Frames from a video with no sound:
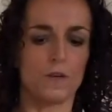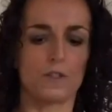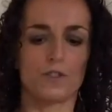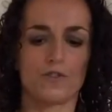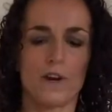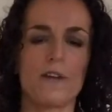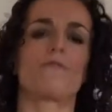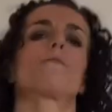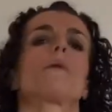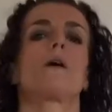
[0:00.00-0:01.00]
straight
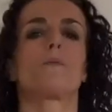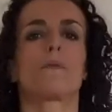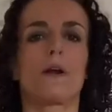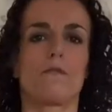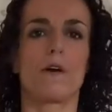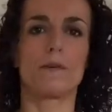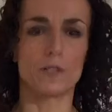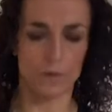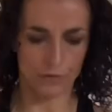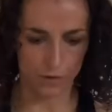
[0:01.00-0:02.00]
from that upright row
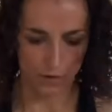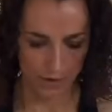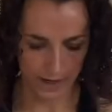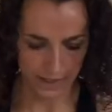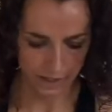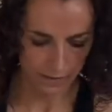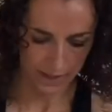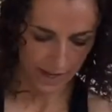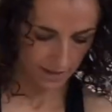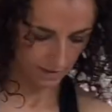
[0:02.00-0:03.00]
into a front raise. So
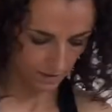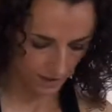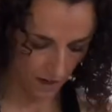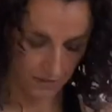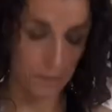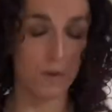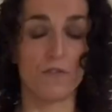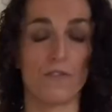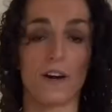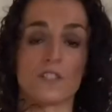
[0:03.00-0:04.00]
again, you don't have to move
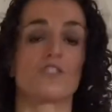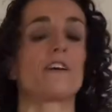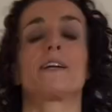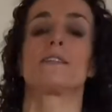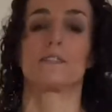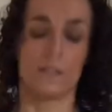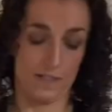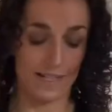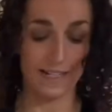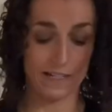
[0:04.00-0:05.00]
fast. Straight into
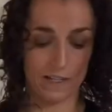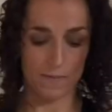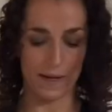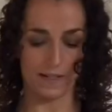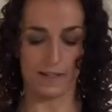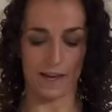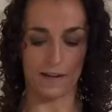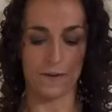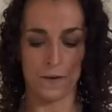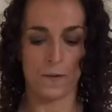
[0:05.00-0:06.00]
standing in your band
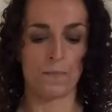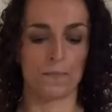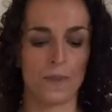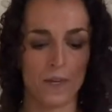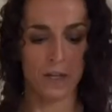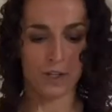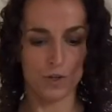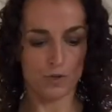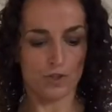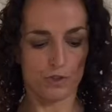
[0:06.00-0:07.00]
again. A
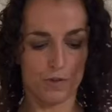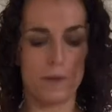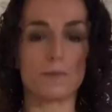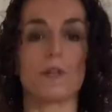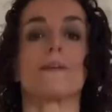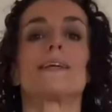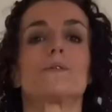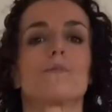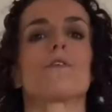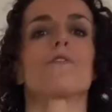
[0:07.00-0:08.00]
neutral grip, so lead
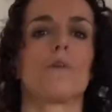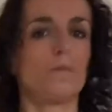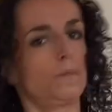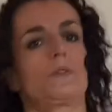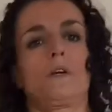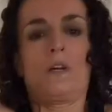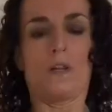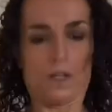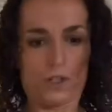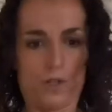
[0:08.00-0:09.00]
with the thumbs,
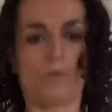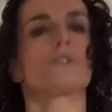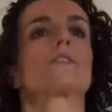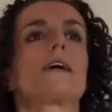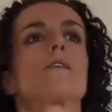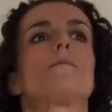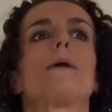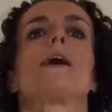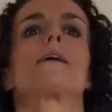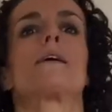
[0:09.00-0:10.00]
shoulders down and
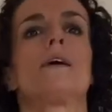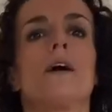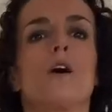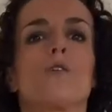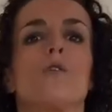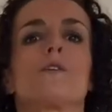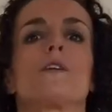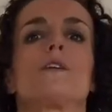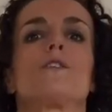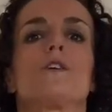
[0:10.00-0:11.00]
back, and all you're
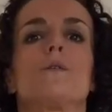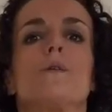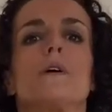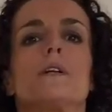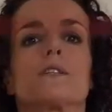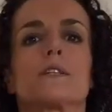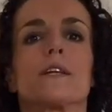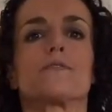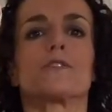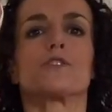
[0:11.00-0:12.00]
going to do is just
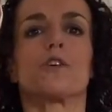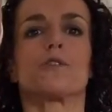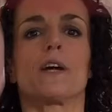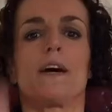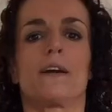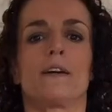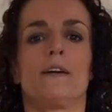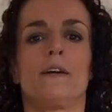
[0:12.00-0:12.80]
lift to shoulder height